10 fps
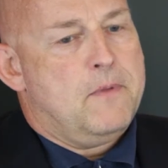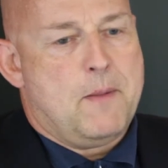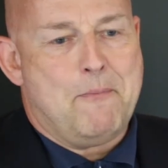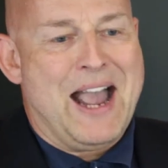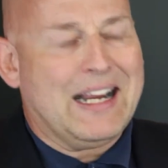
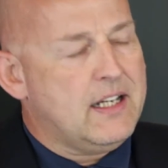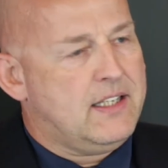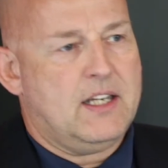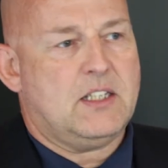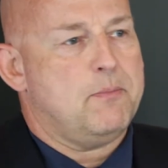The
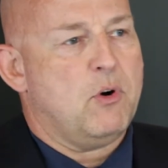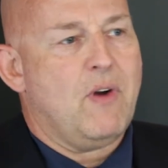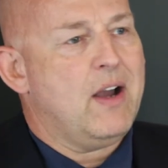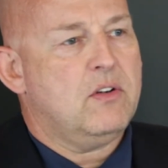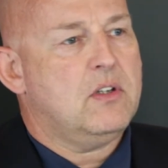magnetism
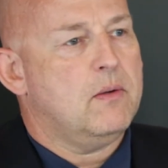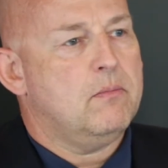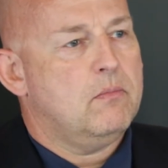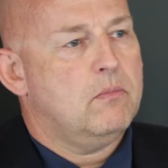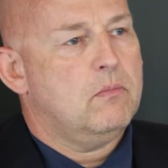around
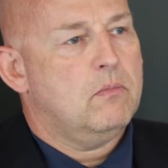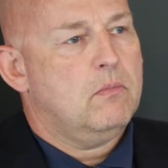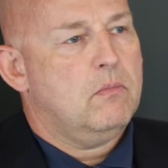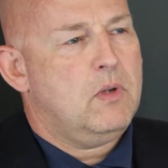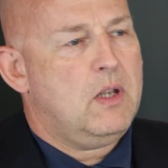him.
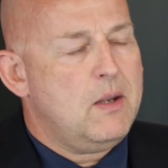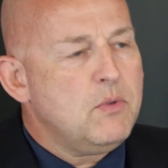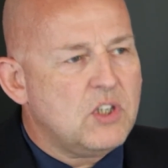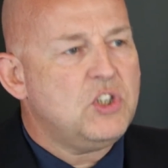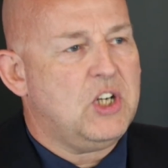He
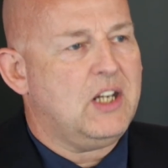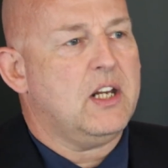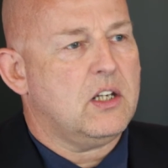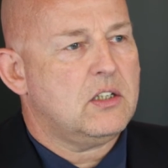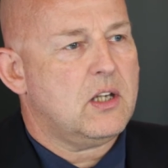was a
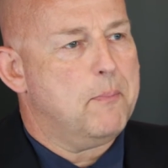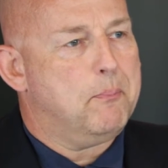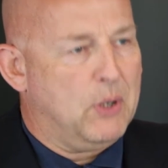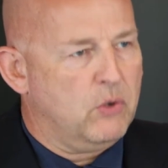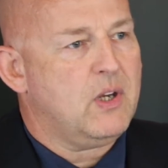genius, a
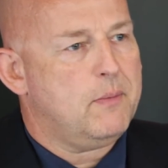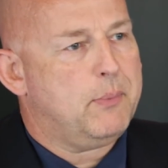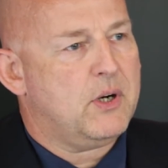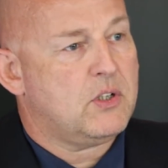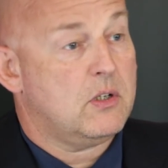brilliant
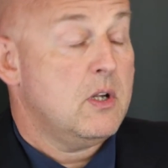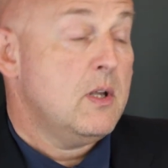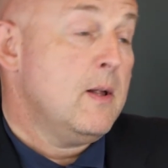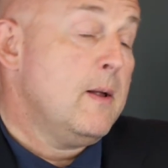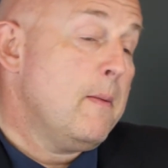person,
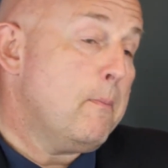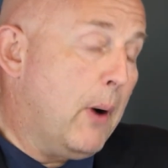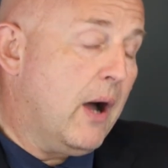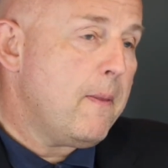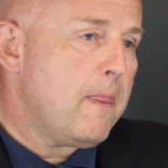
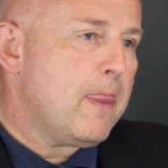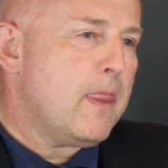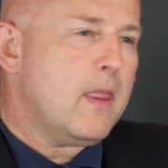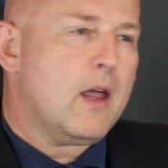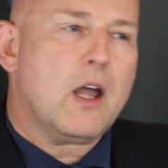but
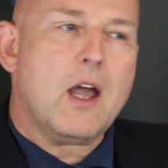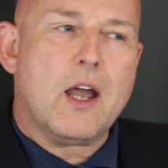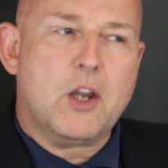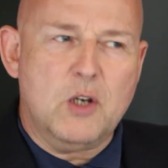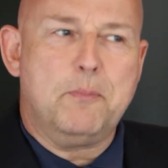
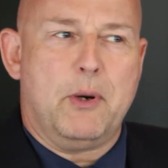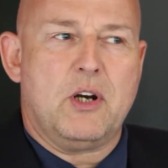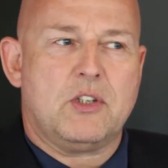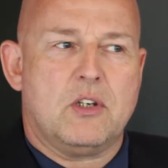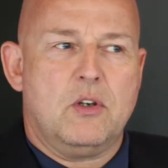a good
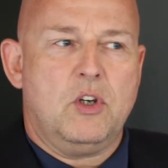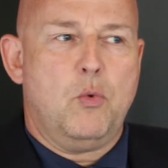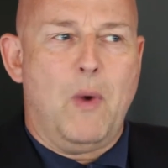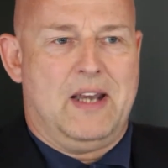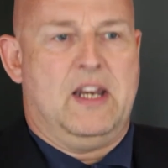person.
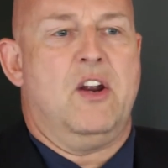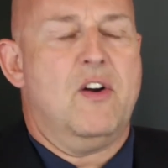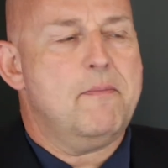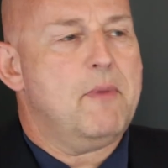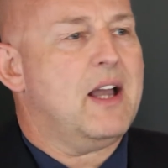You went
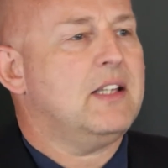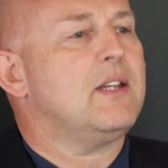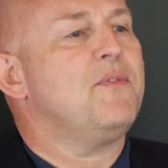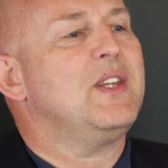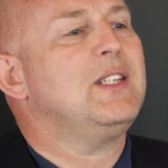near him and
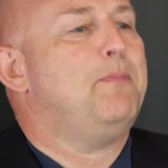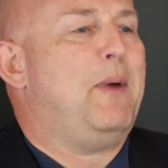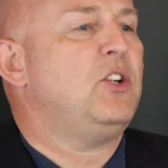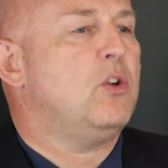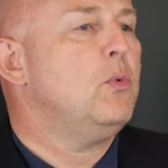something
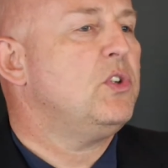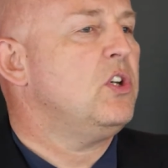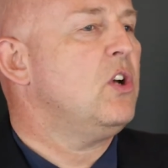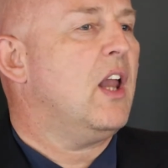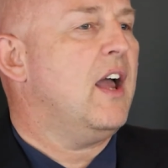special was
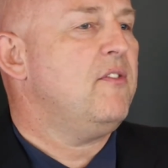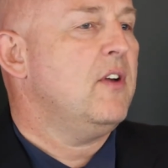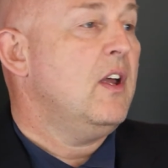in your life.